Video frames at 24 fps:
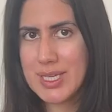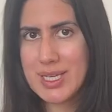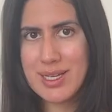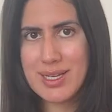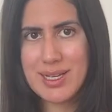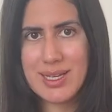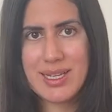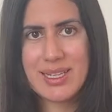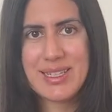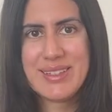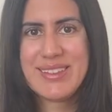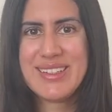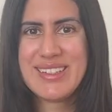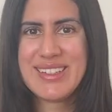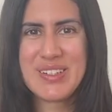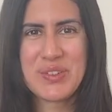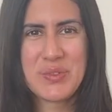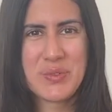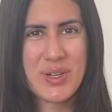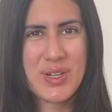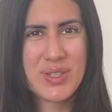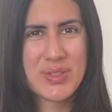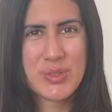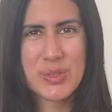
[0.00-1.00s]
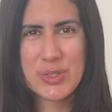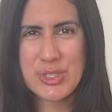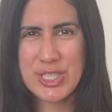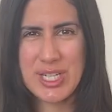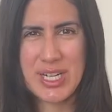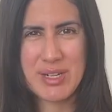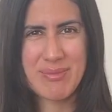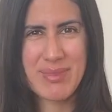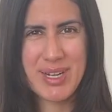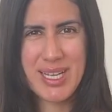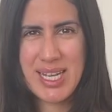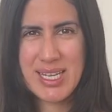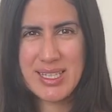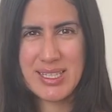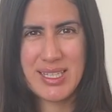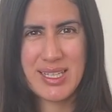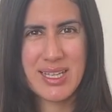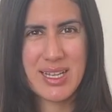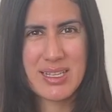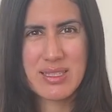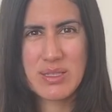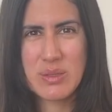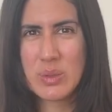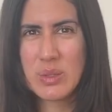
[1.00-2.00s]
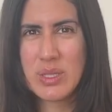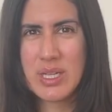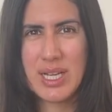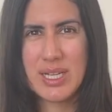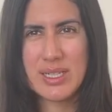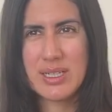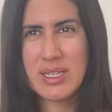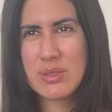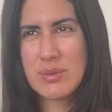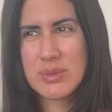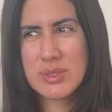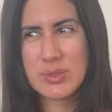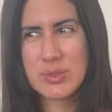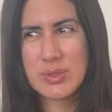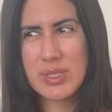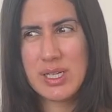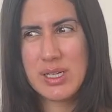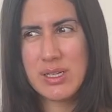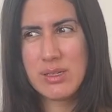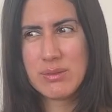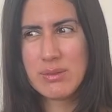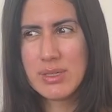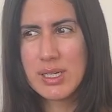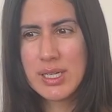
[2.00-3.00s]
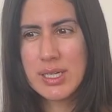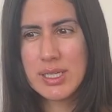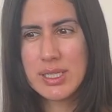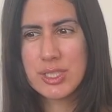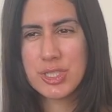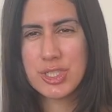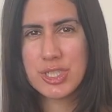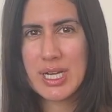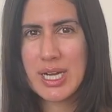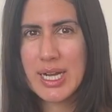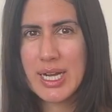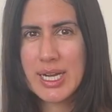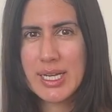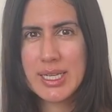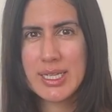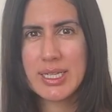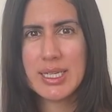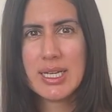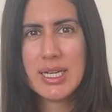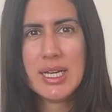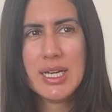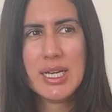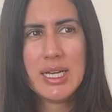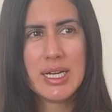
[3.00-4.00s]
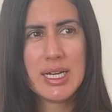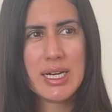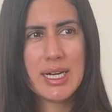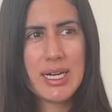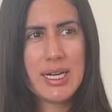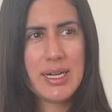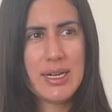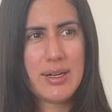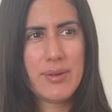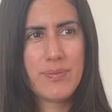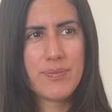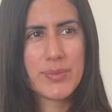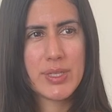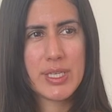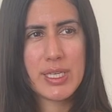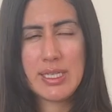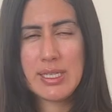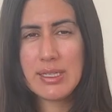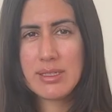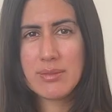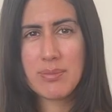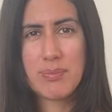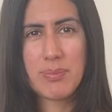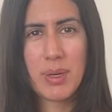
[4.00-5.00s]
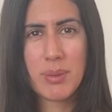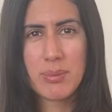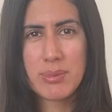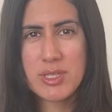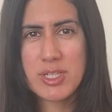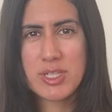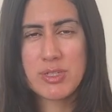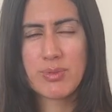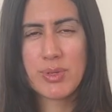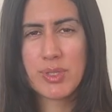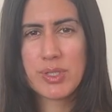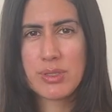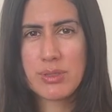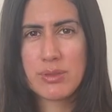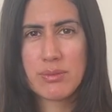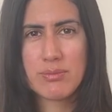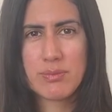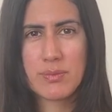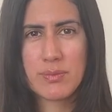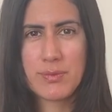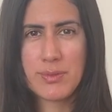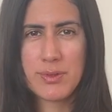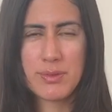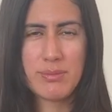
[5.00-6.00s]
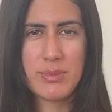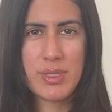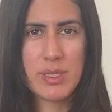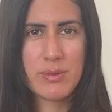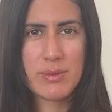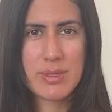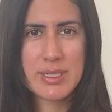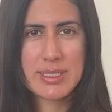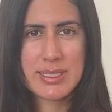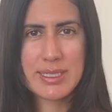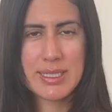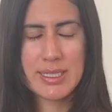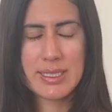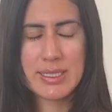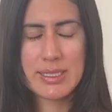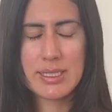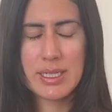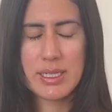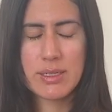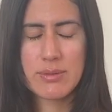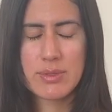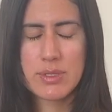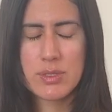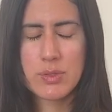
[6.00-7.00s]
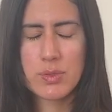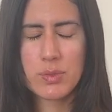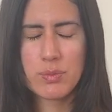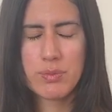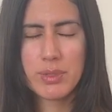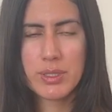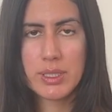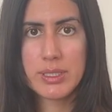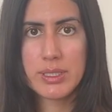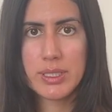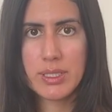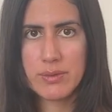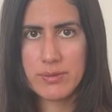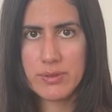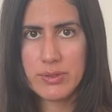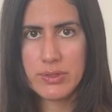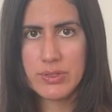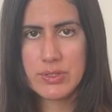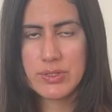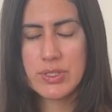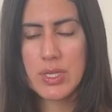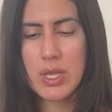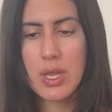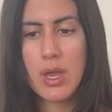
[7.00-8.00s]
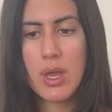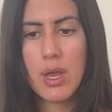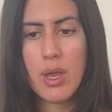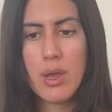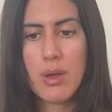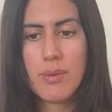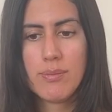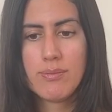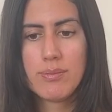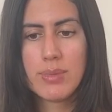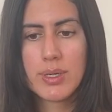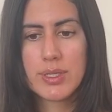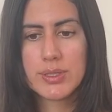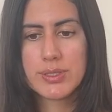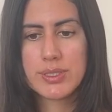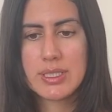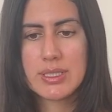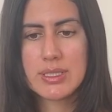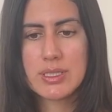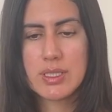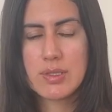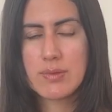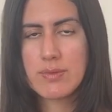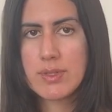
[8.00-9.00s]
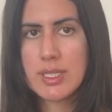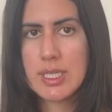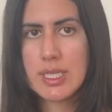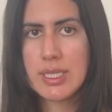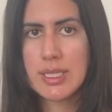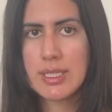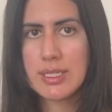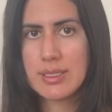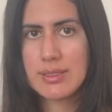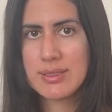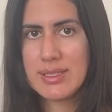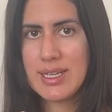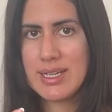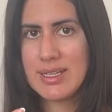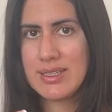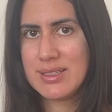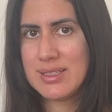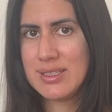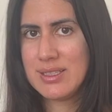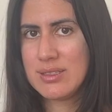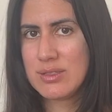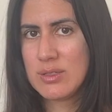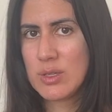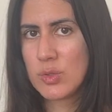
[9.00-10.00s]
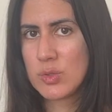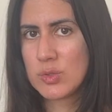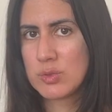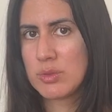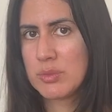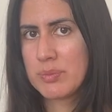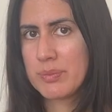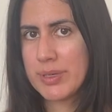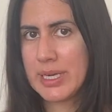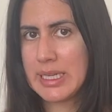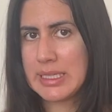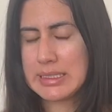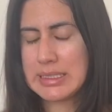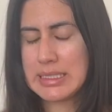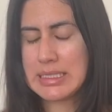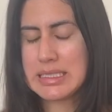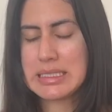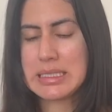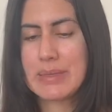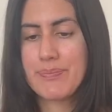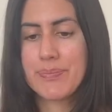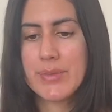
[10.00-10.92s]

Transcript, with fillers: I didn't want to share my ideas online. I was really, really shy. Um, hitting the publish button for me was like I was super nervous, but it's something that it goes with practice.